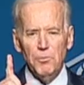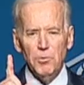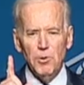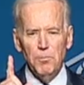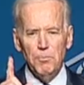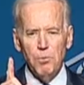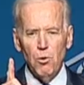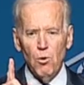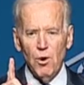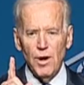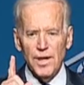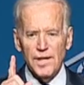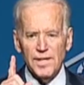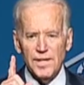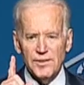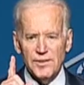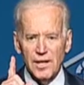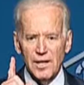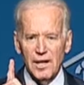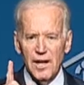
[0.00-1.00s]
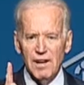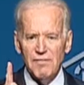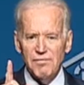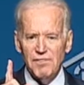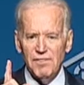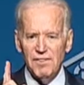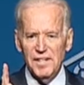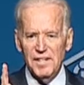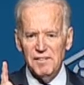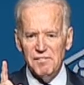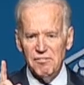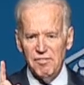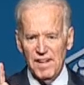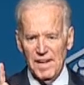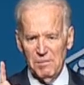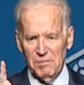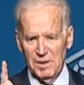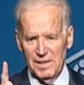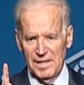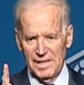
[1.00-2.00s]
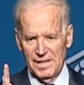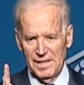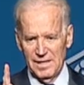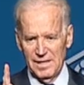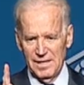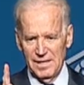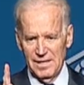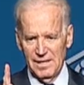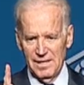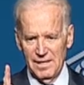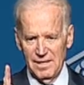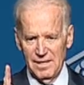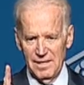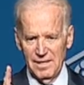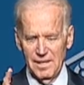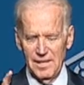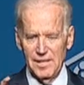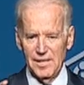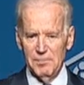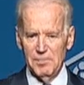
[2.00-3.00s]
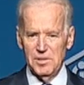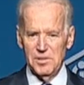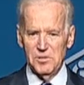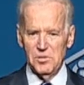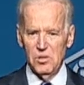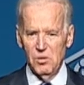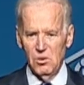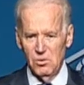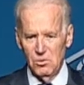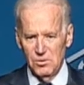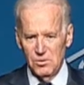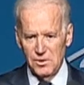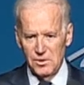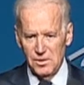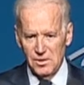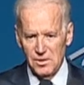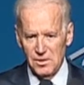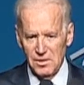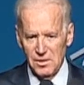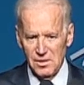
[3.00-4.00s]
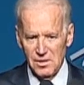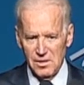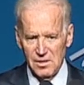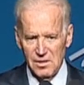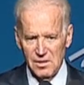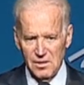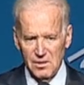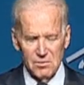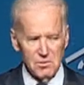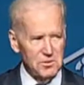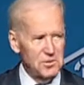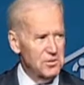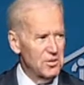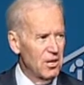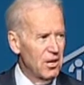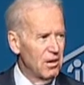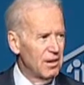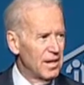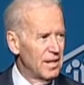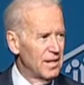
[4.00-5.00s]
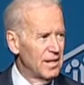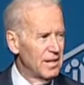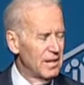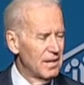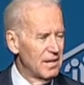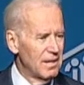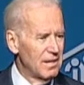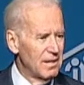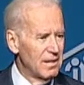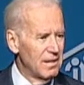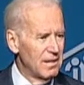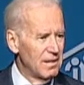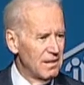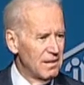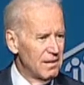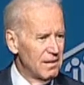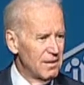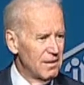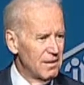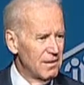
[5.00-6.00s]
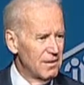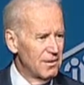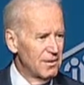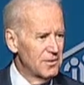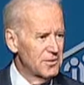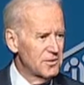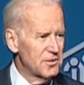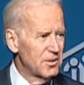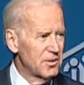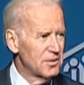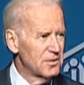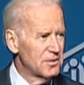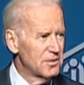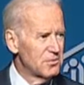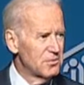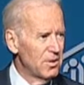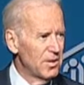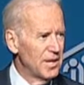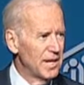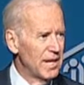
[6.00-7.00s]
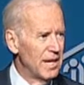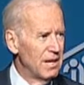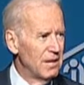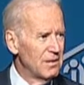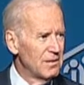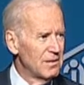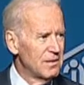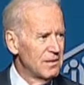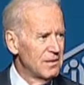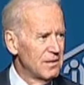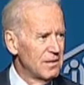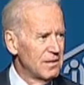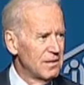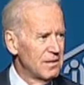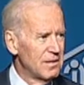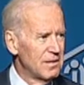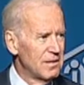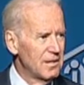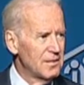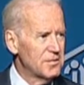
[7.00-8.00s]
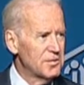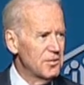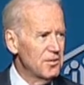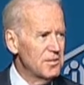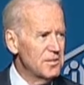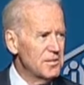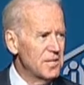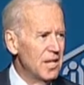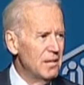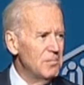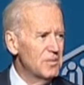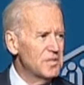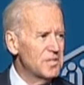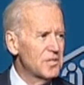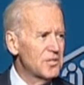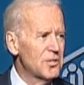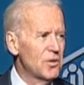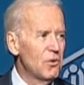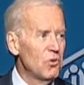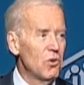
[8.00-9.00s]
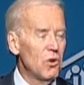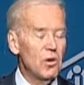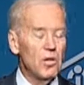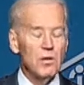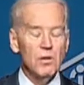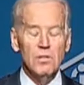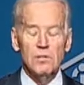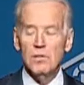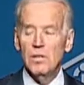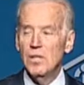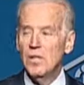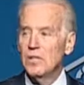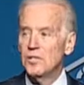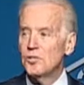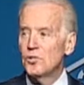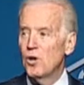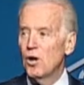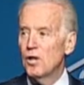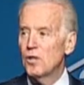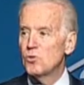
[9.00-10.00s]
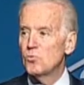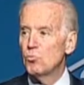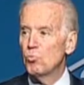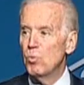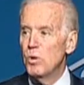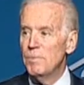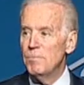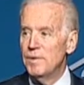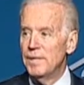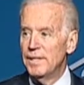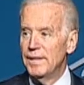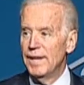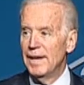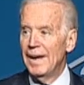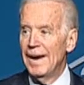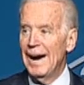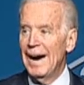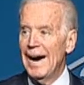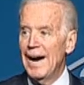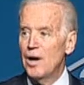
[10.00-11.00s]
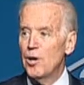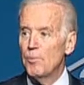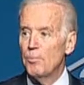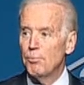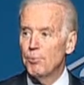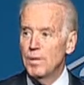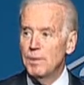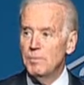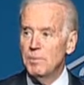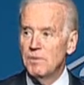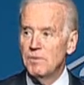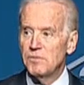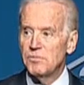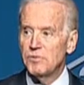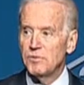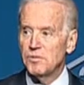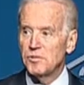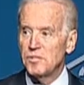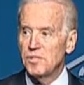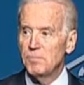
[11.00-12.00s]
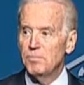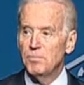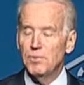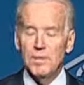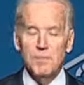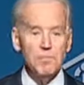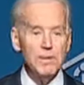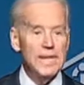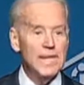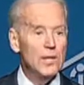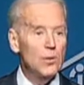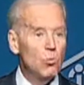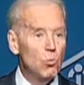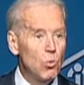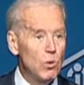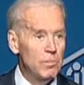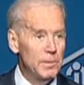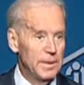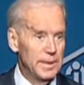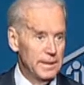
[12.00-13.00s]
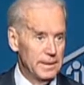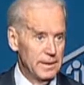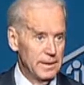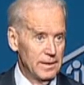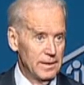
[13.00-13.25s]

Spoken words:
point in the life of any family, and to be told, sorry, your insurance has run out. Insurance companies can no longer charge women higher premiums for simply being a woman.